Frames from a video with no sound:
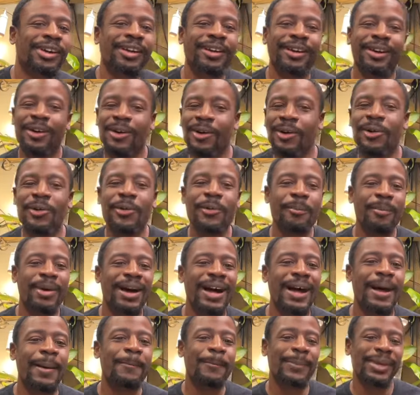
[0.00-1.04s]
on
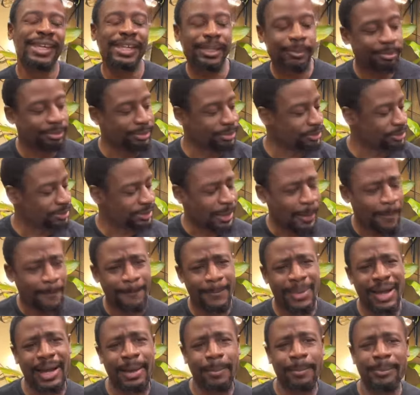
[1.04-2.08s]
my peoples,
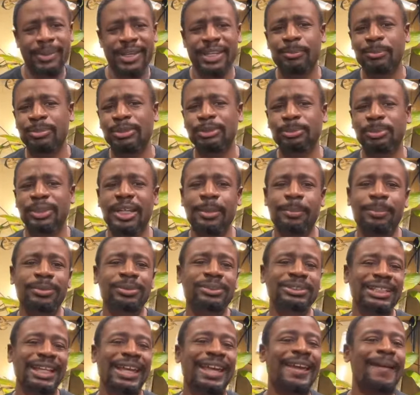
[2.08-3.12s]
my peoples,
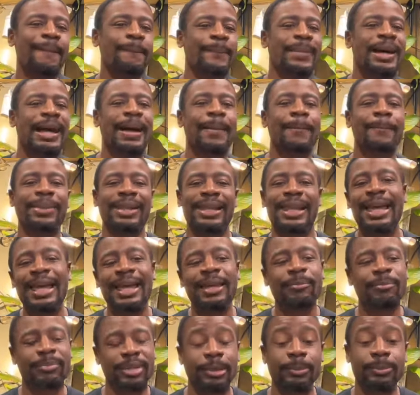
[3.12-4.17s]
peoples, and my
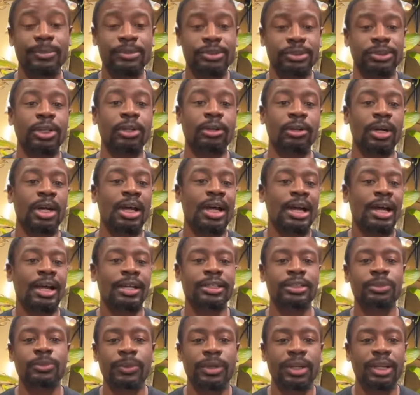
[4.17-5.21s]
plant people. So I
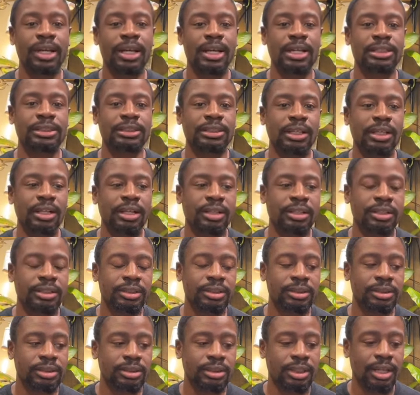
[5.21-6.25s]
just want to kind of start
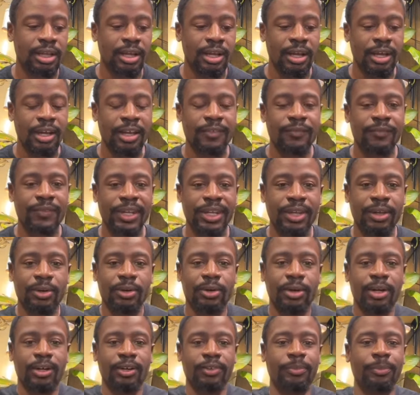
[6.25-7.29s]
this video
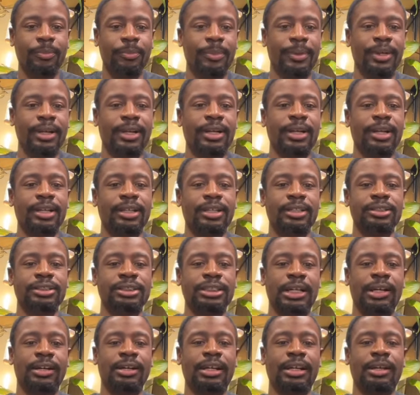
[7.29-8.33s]
off by
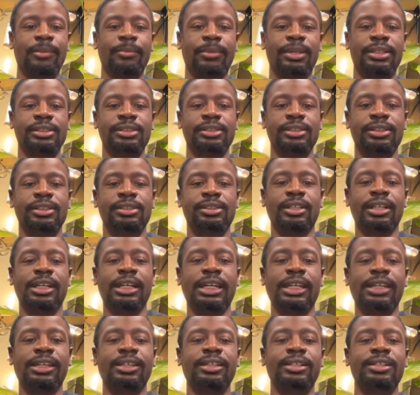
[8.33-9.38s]
shouting out my sister
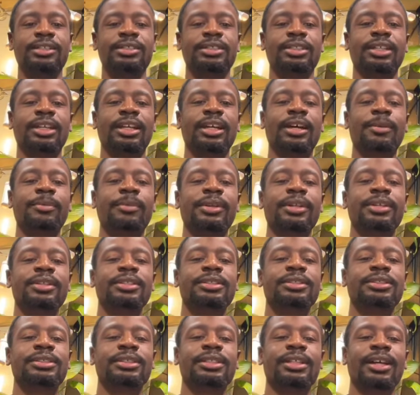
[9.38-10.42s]
Nia. She got me
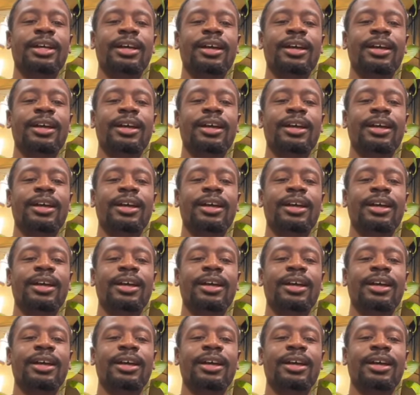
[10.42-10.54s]
this